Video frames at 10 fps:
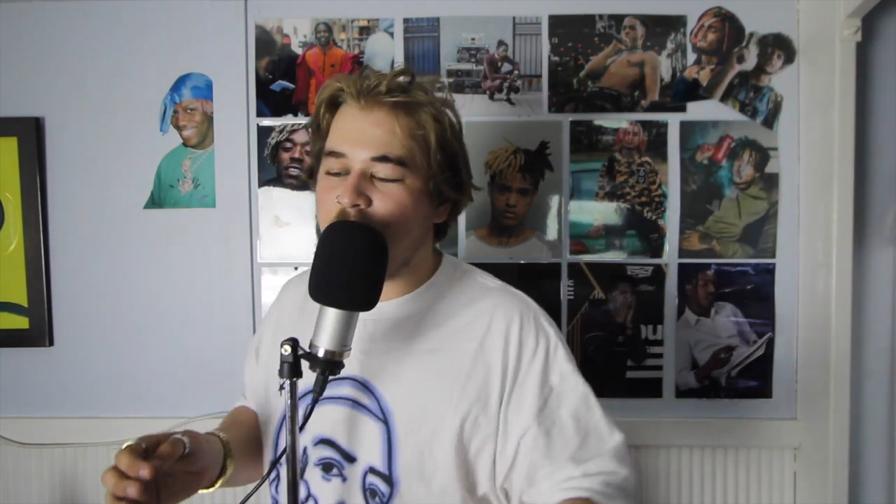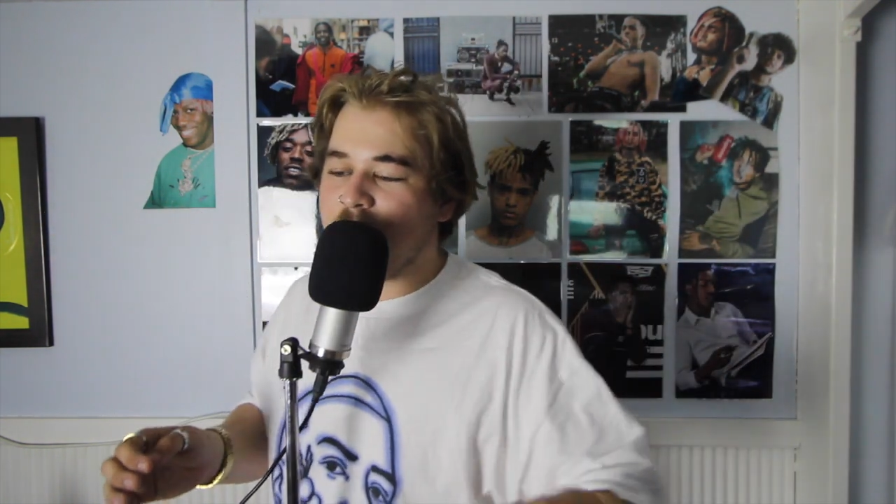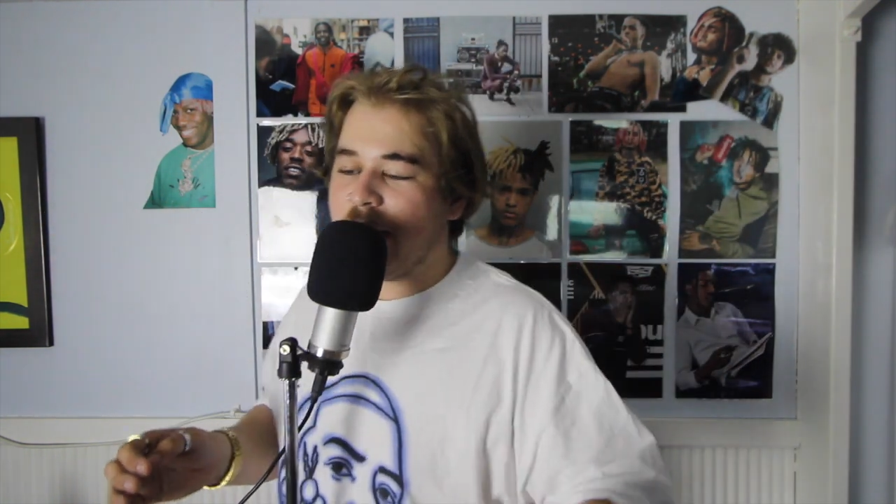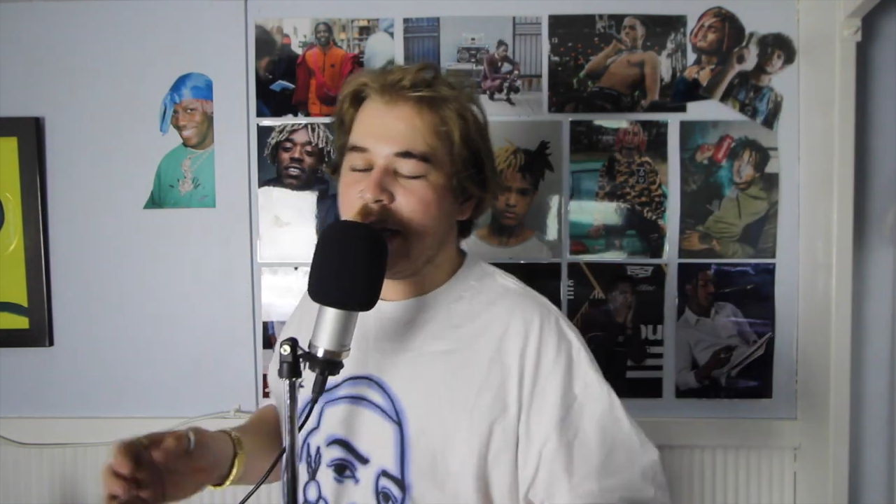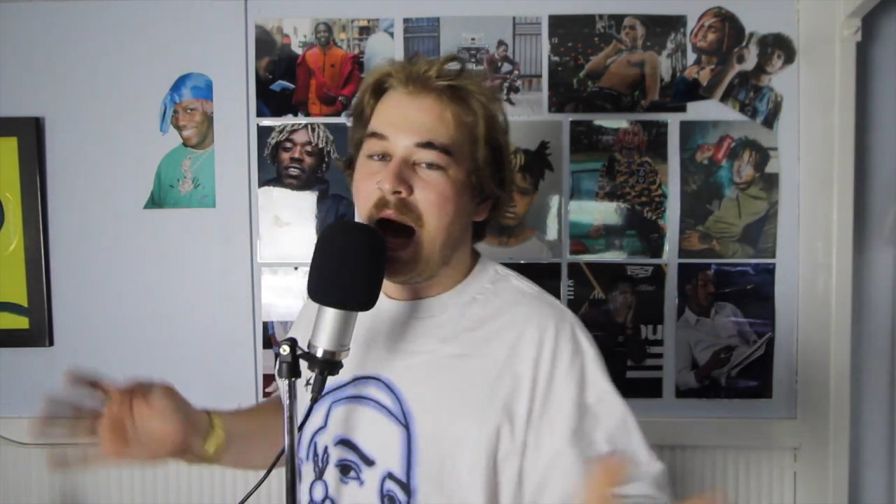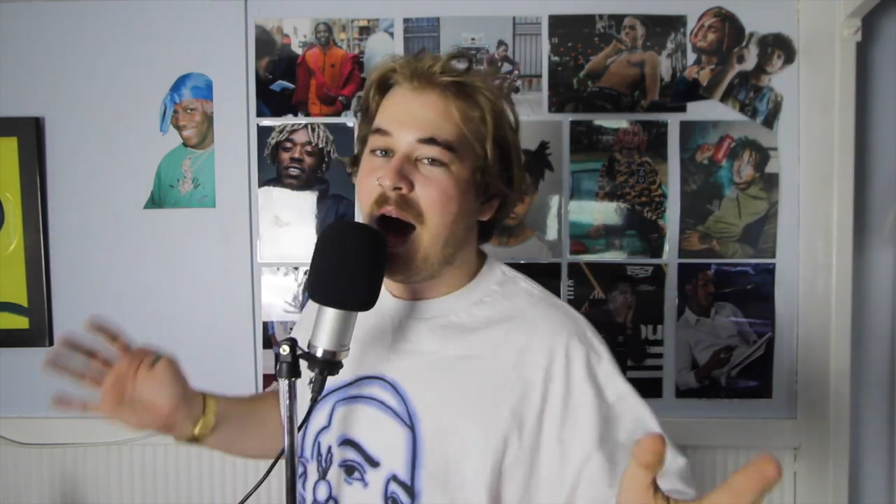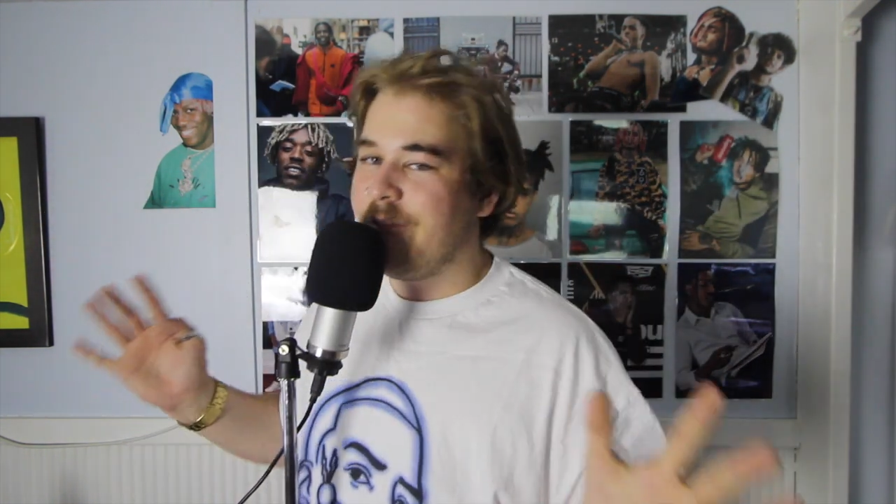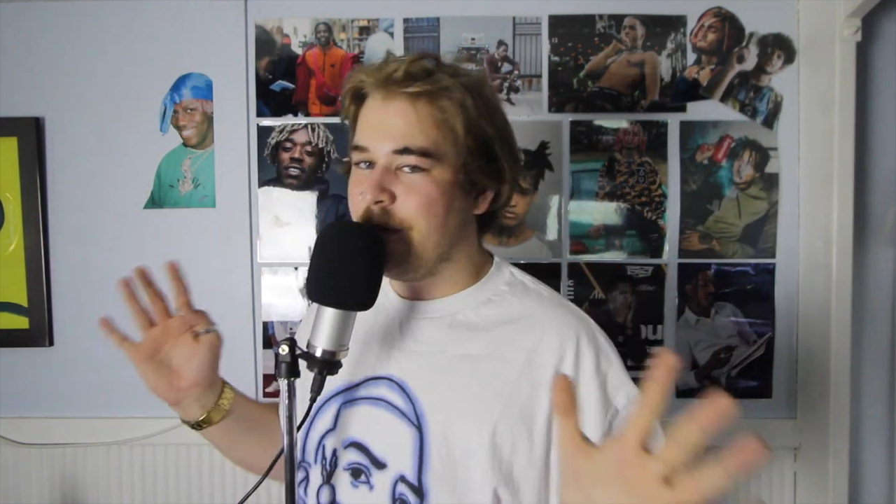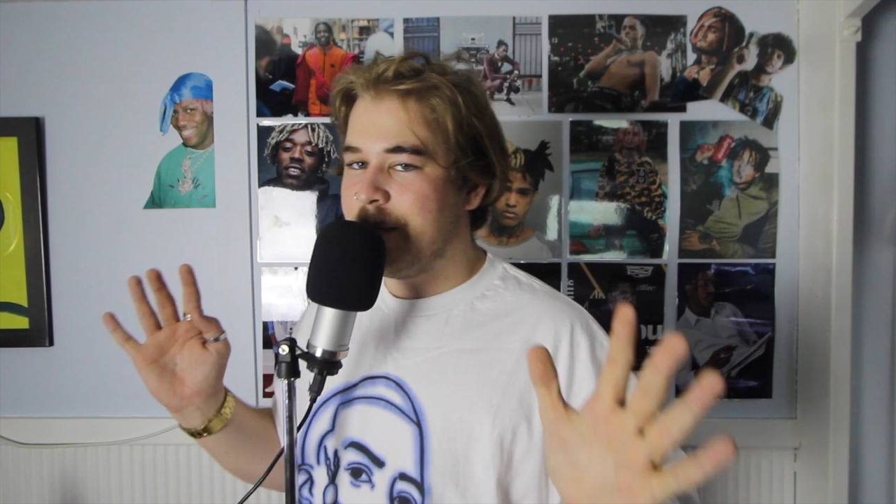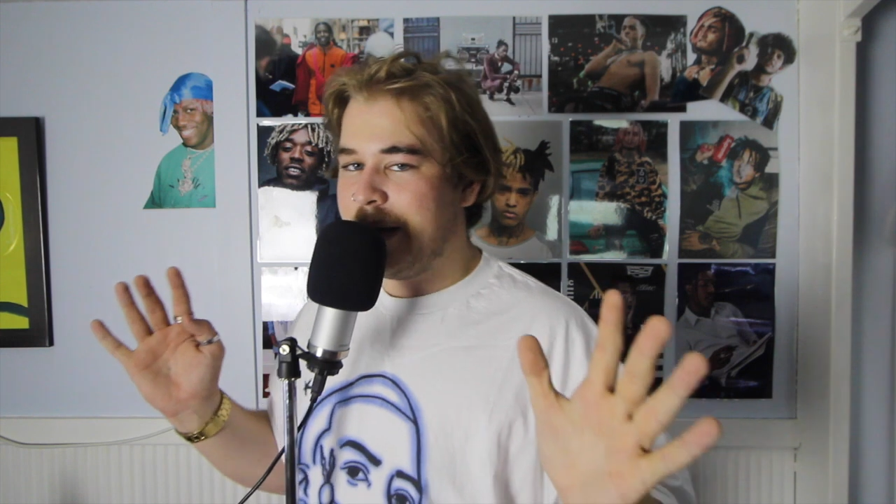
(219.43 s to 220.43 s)
like,
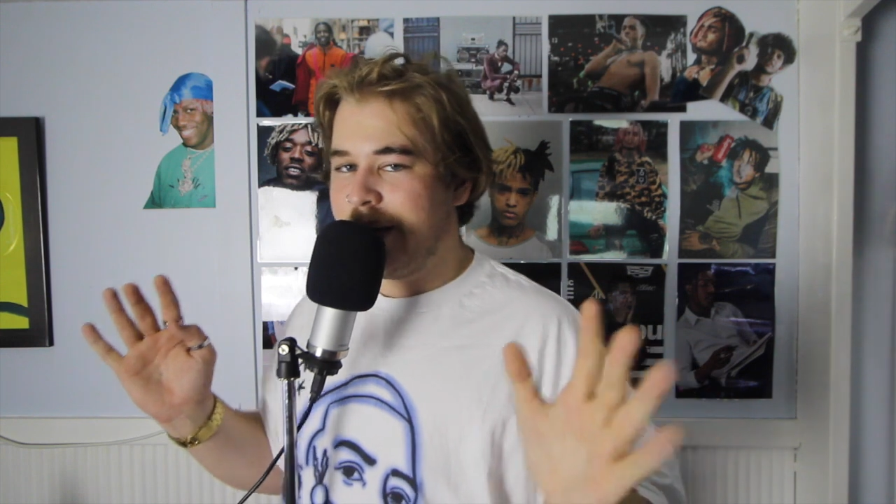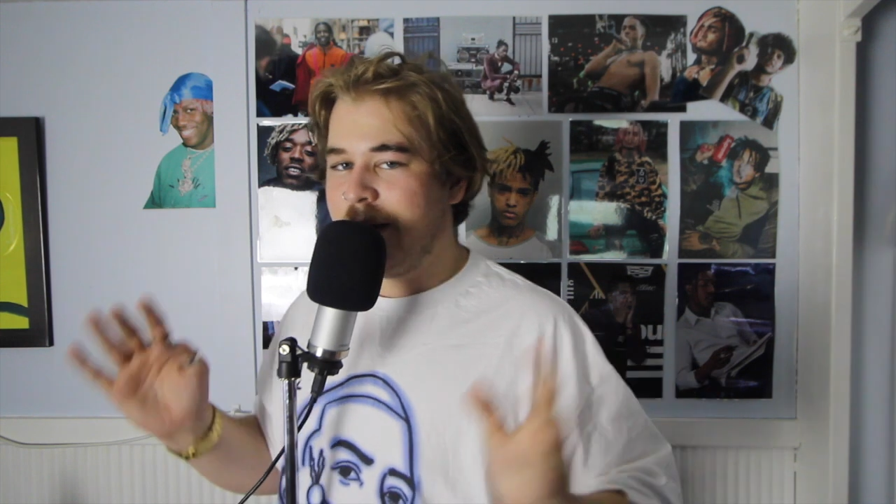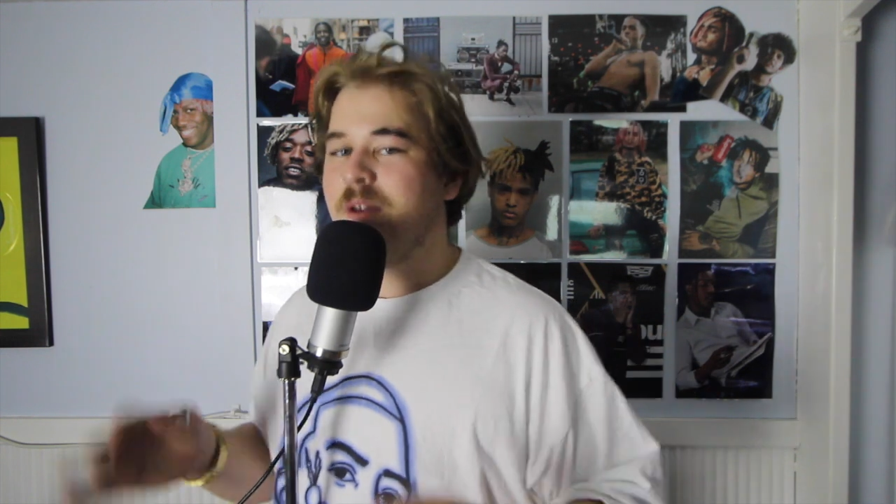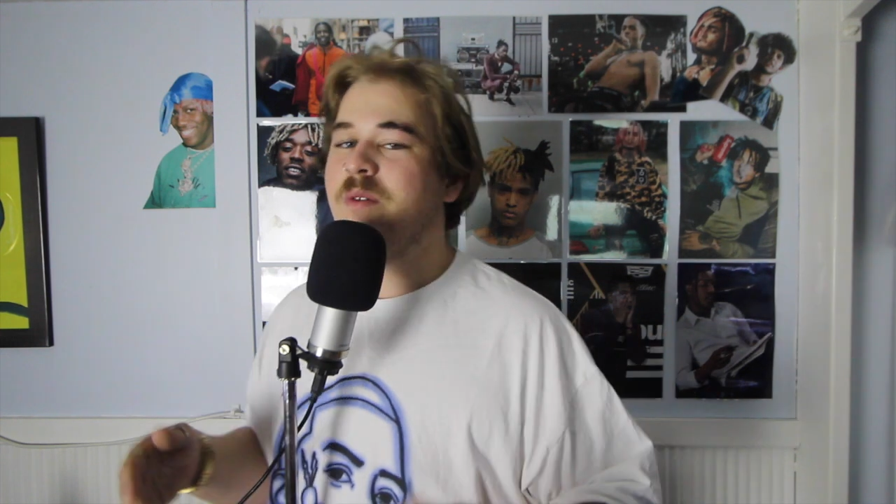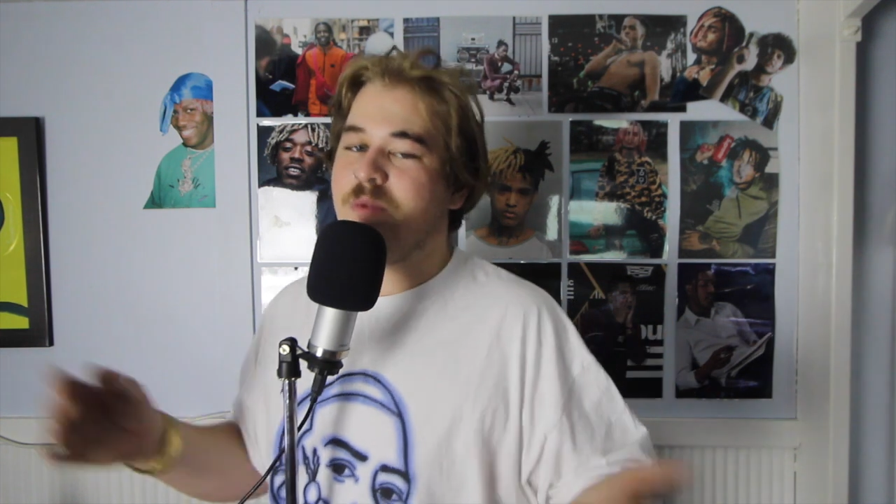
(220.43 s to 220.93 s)
half a meter,